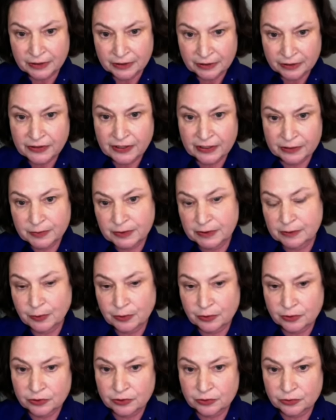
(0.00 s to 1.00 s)
than
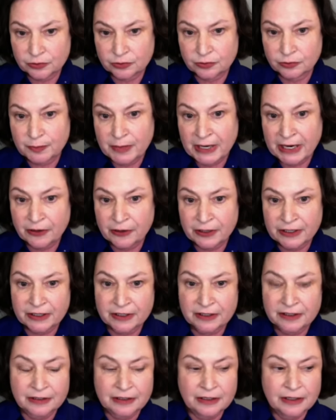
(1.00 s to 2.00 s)
people who
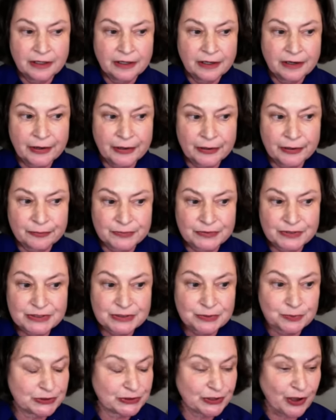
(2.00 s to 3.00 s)
marry. Um, this
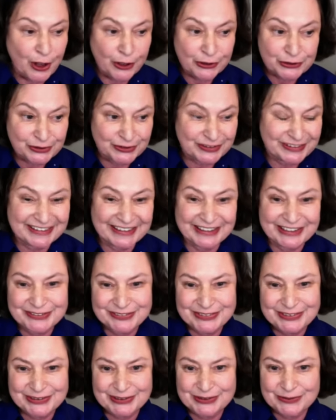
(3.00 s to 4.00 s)
was also the kind of
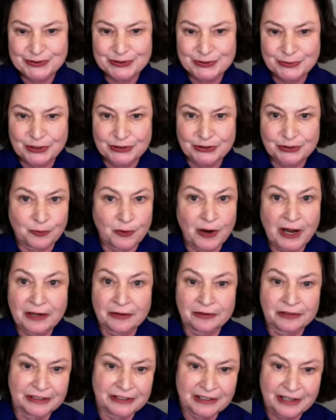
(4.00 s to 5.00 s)
thing that was once
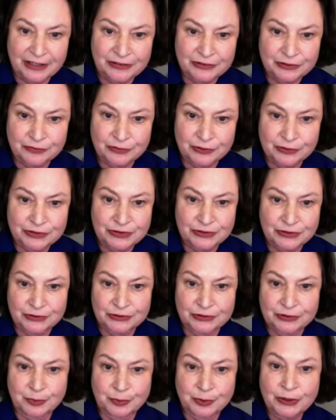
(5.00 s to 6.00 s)
wildly controversial
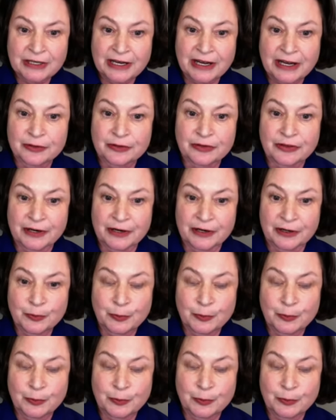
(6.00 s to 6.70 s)
to put out there,